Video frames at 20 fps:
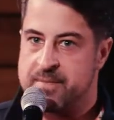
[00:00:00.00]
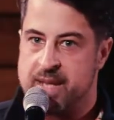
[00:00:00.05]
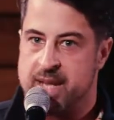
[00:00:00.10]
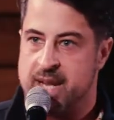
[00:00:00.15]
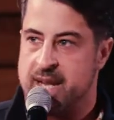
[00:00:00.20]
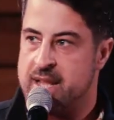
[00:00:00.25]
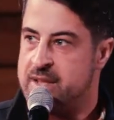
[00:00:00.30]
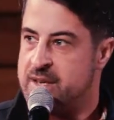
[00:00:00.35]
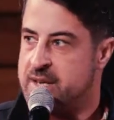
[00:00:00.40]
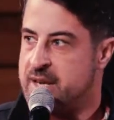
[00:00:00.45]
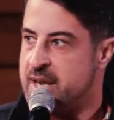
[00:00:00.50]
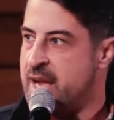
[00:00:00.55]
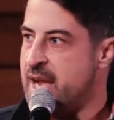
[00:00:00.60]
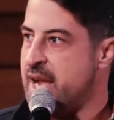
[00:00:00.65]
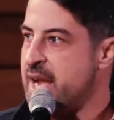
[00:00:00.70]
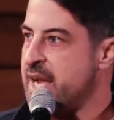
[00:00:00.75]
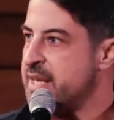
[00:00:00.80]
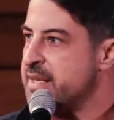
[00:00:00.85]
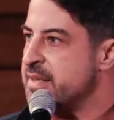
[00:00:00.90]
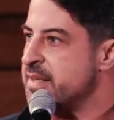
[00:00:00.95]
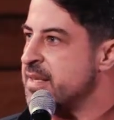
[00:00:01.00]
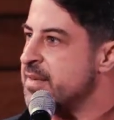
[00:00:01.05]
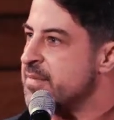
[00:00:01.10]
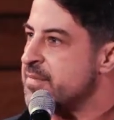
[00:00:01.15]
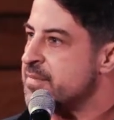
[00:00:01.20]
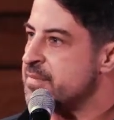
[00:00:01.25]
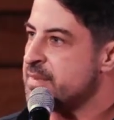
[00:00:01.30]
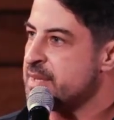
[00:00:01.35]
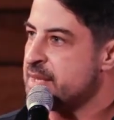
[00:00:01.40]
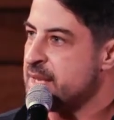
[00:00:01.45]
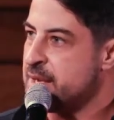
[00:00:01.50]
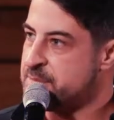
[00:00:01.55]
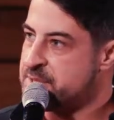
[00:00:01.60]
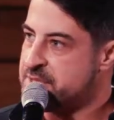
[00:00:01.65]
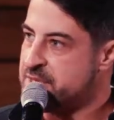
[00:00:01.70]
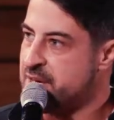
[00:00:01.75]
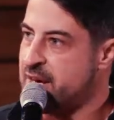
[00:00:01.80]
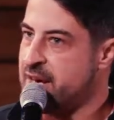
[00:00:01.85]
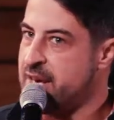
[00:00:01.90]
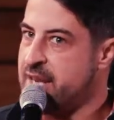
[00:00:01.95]
And I look, I'm
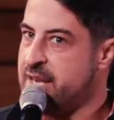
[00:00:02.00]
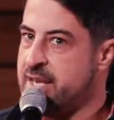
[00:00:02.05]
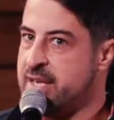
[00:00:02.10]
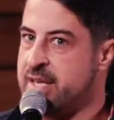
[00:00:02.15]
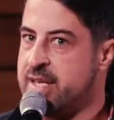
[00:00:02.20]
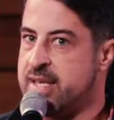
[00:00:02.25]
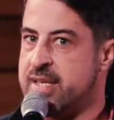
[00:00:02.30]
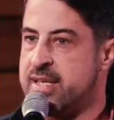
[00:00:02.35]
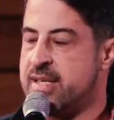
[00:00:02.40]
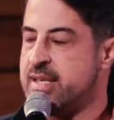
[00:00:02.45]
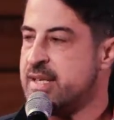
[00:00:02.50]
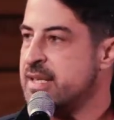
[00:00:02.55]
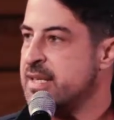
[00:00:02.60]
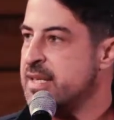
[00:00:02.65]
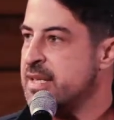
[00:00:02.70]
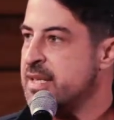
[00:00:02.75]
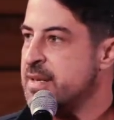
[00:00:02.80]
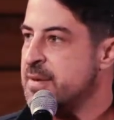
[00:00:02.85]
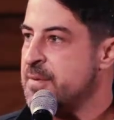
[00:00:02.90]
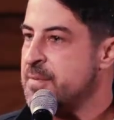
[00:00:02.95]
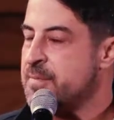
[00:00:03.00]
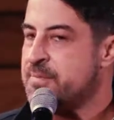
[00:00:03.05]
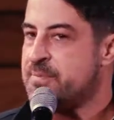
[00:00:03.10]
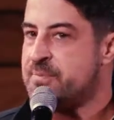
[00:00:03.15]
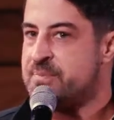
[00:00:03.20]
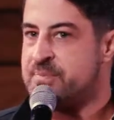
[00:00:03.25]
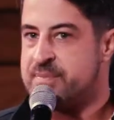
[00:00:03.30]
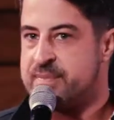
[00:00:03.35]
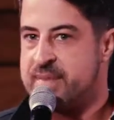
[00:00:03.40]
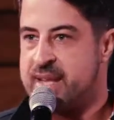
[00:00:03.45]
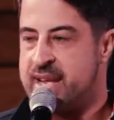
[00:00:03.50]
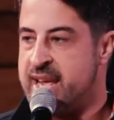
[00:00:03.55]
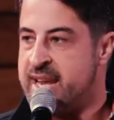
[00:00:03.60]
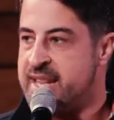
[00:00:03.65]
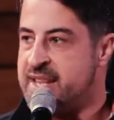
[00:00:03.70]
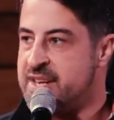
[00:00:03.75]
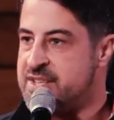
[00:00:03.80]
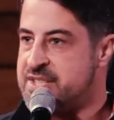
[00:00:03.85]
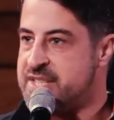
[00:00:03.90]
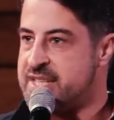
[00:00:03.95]
sorry?
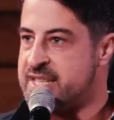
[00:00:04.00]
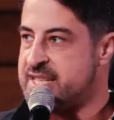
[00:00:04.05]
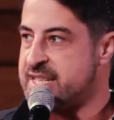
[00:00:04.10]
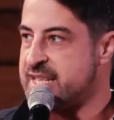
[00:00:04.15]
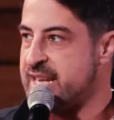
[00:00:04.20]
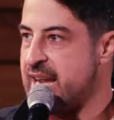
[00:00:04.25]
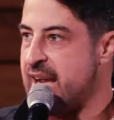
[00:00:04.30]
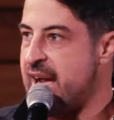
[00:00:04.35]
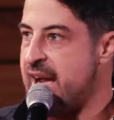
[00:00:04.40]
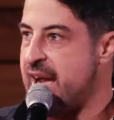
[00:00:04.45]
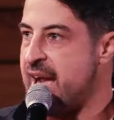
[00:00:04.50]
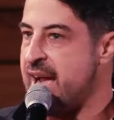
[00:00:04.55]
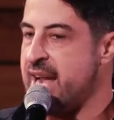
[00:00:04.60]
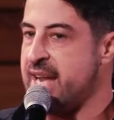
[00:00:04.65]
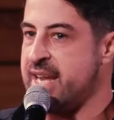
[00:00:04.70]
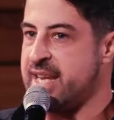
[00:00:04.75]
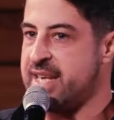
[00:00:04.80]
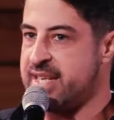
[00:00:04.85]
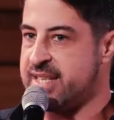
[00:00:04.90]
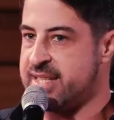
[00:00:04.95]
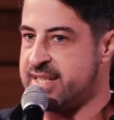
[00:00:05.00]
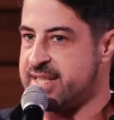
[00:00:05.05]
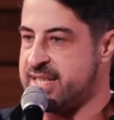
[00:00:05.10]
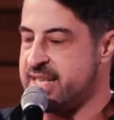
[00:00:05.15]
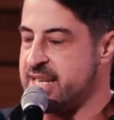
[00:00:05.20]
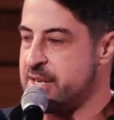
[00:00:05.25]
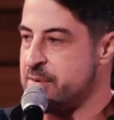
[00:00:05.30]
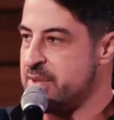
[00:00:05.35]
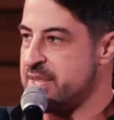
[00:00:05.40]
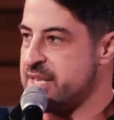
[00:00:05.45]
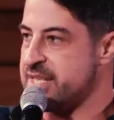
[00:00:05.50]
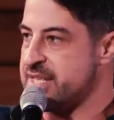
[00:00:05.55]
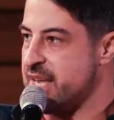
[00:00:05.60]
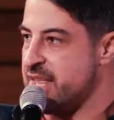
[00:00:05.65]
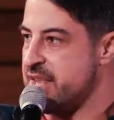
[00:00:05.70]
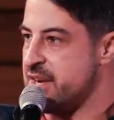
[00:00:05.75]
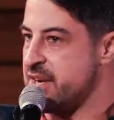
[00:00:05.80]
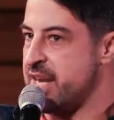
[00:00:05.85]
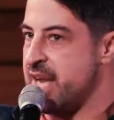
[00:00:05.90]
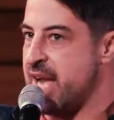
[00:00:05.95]
And there's this guy sitting with this
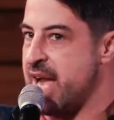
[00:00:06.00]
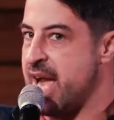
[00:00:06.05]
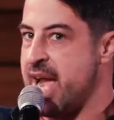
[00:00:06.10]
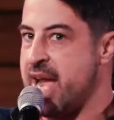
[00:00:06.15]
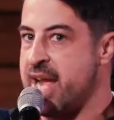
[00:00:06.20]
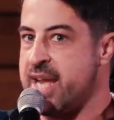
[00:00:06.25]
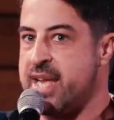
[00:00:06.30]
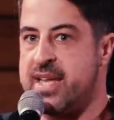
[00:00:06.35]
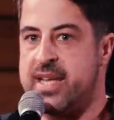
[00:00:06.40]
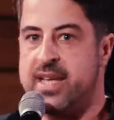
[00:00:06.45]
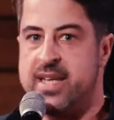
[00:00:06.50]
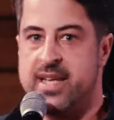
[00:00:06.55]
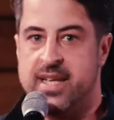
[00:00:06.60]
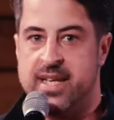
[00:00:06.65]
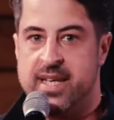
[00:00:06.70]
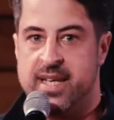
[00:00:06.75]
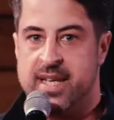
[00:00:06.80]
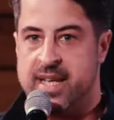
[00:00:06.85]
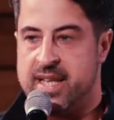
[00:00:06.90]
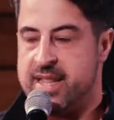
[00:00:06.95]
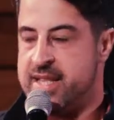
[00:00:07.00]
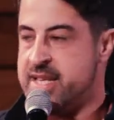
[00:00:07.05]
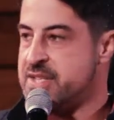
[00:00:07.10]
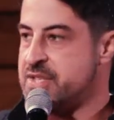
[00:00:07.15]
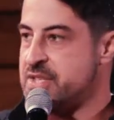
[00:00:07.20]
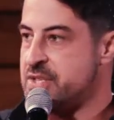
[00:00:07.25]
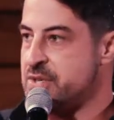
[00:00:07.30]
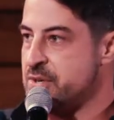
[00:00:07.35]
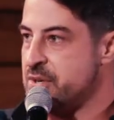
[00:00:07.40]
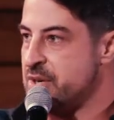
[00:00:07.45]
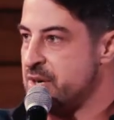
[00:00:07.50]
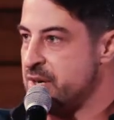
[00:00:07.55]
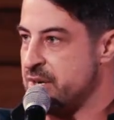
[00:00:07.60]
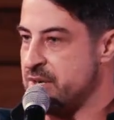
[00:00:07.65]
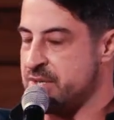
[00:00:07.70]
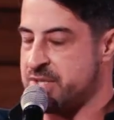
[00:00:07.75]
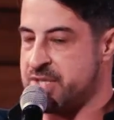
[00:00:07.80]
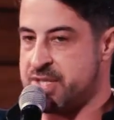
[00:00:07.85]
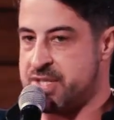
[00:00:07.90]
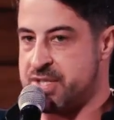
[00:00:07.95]
other guy and these two
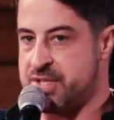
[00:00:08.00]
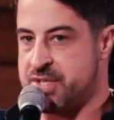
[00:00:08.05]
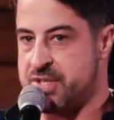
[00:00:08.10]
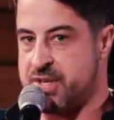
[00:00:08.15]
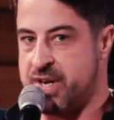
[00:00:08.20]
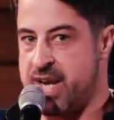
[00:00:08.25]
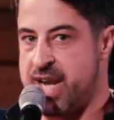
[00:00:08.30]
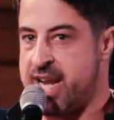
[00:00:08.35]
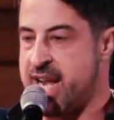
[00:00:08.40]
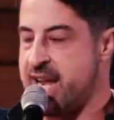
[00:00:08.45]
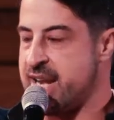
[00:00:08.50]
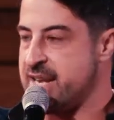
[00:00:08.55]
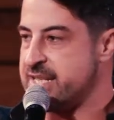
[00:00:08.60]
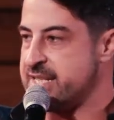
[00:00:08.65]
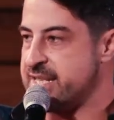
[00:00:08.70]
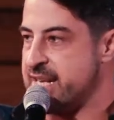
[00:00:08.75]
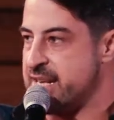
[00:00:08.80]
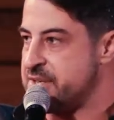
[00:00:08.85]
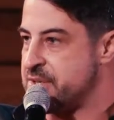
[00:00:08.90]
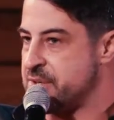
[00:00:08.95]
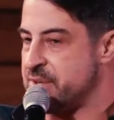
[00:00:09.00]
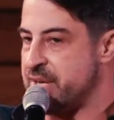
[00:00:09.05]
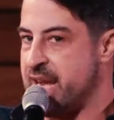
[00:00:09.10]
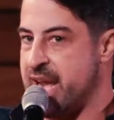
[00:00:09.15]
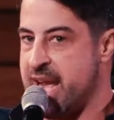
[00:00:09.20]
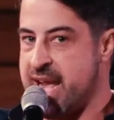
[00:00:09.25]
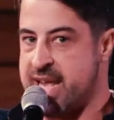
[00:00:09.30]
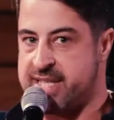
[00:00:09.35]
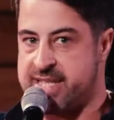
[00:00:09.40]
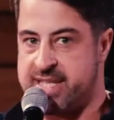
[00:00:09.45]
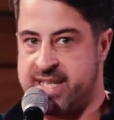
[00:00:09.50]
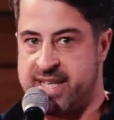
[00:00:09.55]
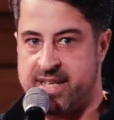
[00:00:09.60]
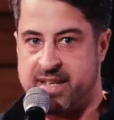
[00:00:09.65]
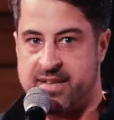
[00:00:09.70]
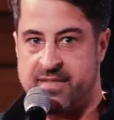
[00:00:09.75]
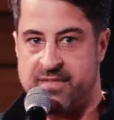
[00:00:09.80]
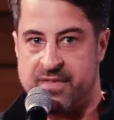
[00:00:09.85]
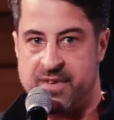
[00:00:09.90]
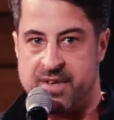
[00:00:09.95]
girls. They're straight out of central
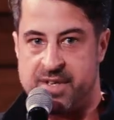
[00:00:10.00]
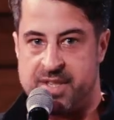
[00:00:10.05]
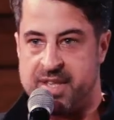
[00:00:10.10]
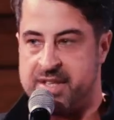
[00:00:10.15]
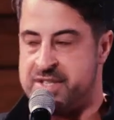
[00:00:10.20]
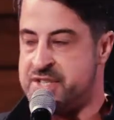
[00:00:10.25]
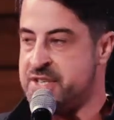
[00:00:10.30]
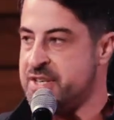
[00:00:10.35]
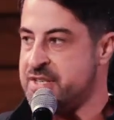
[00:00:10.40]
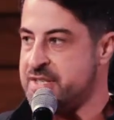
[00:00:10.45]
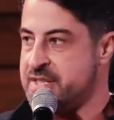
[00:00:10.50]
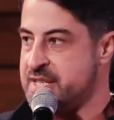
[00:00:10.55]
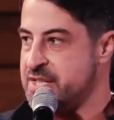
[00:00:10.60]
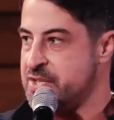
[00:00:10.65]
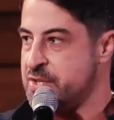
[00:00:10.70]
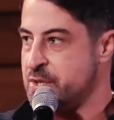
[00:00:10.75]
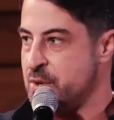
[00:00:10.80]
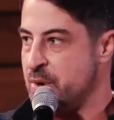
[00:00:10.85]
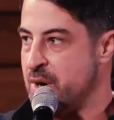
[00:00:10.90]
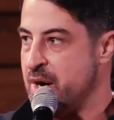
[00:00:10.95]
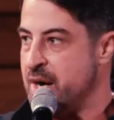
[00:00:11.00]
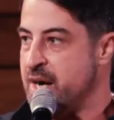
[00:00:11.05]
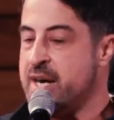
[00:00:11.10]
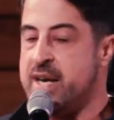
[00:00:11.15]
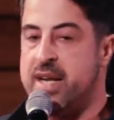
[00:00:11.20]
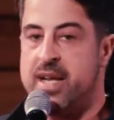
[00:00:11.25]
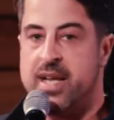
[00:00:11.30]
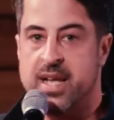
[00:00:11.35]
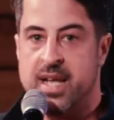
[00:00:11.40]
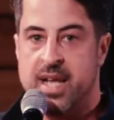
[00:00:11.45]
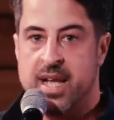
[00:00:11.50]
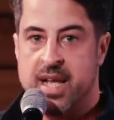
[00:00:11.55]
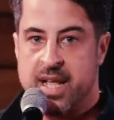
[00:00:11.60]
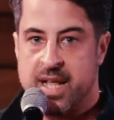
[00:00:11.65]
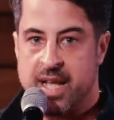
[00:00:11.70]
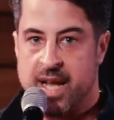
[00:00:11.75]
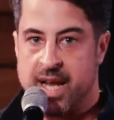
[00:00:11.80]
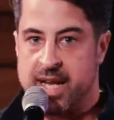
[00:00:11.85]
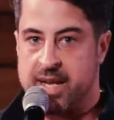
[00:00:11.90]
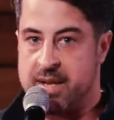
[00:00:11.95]
casting for the Jersey Shore.
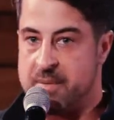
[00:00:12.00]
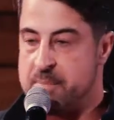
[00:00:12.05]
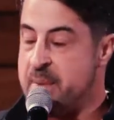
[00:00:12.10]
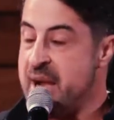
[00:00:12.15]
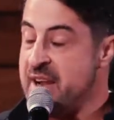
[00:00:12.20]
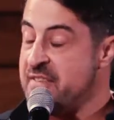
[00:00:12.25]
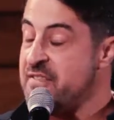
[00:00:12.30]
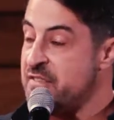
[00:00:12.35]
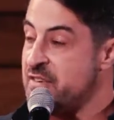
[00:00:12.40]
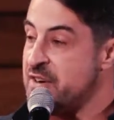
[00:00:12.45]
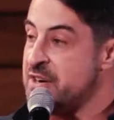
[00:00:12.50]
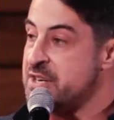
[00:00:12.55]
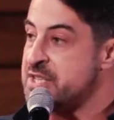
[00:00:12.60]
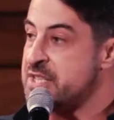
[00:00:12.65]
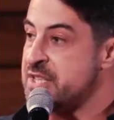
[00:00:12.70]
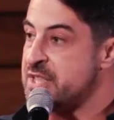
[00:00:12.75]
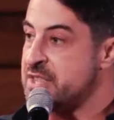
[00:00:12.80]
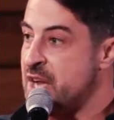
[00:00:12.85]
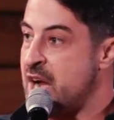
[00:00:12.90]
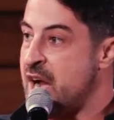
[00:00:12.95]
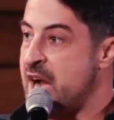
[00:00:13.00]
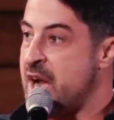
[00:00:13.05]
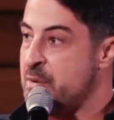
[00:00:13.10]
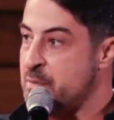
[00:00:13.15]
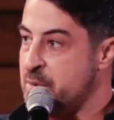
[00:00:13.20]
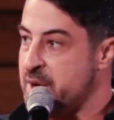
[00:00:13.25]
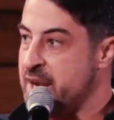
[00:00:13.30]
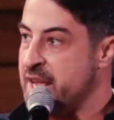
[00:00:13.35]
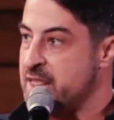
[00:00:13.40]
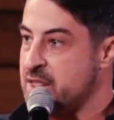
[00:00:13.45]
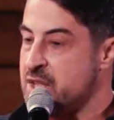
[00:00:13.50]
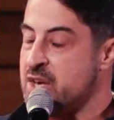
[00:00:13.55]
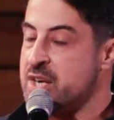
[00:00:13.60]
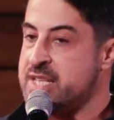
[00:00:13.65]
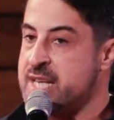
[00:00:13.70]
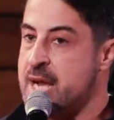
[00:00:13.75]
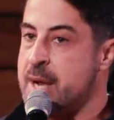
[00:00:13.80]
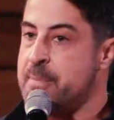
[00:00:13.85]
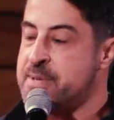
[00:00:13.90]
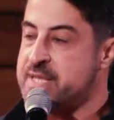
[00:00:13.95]
Like, my first thought when I
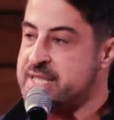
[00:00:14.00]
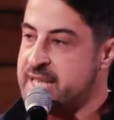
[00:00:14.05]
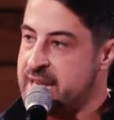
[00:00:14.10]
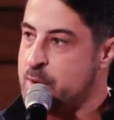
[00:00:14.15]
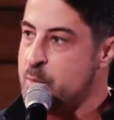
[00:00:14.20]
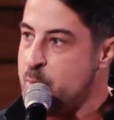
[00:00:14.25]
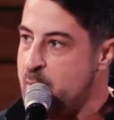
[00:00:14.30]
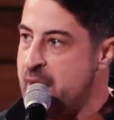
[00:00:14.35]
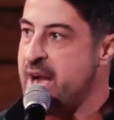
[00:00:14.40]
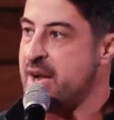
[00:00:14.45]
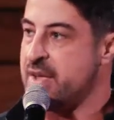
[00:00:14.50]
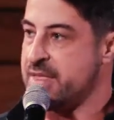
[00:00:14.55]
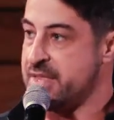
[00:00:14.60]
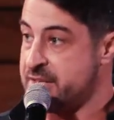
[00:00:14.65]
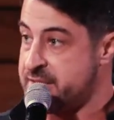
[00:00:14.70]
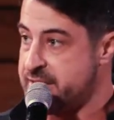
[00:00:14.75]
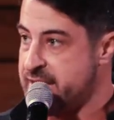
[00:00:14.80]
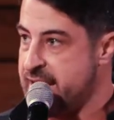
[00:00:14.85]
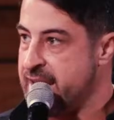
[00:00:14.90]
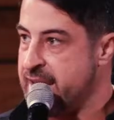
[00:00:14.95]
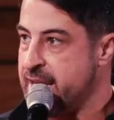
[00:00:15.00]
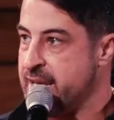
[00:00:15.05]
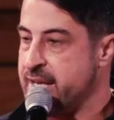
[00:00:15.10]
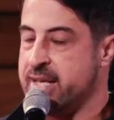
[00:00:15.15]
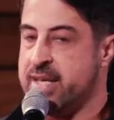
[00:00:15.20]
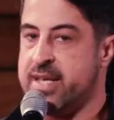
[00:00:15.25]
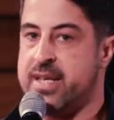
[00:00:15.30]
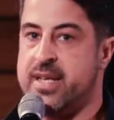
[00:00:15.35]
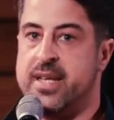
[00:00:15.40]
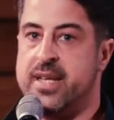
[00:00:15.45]
looked up is like, wow, they're tan.